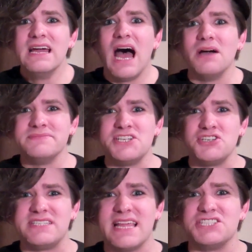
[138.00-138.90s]
Um, did
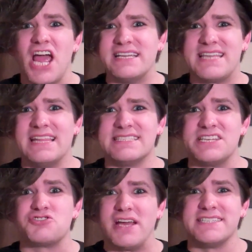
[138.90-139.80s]
you see the giant sign that
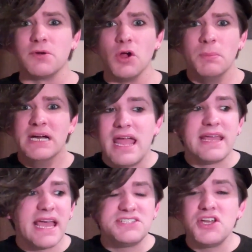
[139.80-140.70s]
says dressing room?
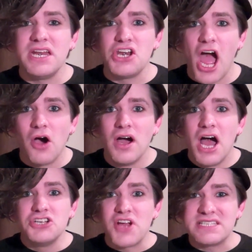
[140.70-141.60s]
In case you didn't know,
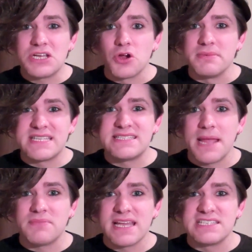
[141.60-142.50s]
a dressing room is the
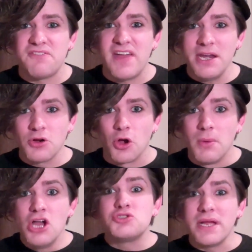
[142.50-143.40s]
same thing as a fitting room.
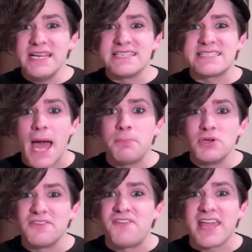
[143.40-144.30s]
Do I need to slap you
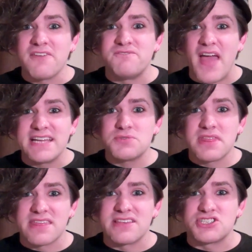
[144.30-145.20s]
in the fucking face
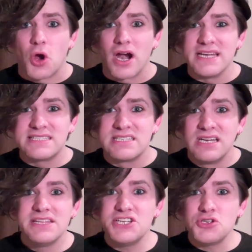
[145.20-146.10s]
with a thesaurus?
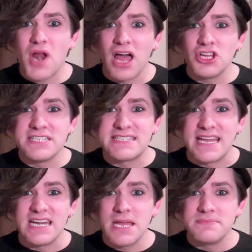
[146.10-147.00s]
Did you not learn
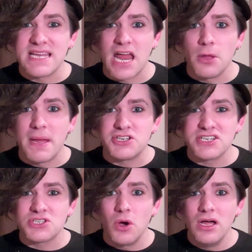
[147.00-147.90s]
synonyms in elementary
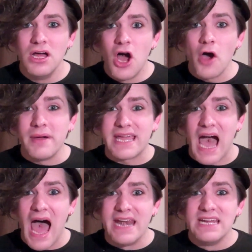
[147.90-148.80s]
school? Oh my
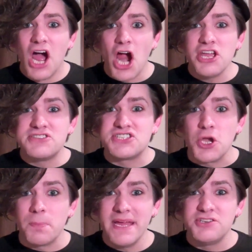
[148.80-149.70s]
god, are you
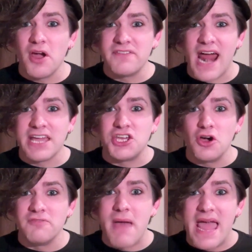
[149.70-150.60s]
stupid? Do you have an I
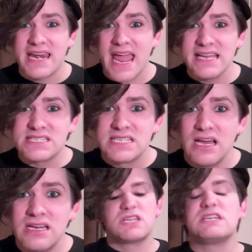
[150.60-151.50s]
Q of mayonnaise?
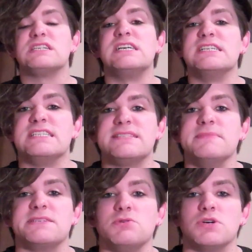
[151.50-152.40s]
God, this
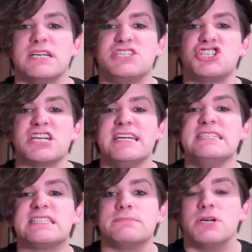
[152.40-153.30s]
makes me want to
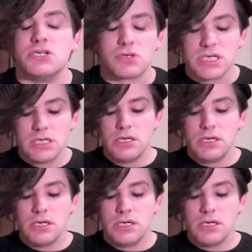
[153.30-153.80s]
chain smoke.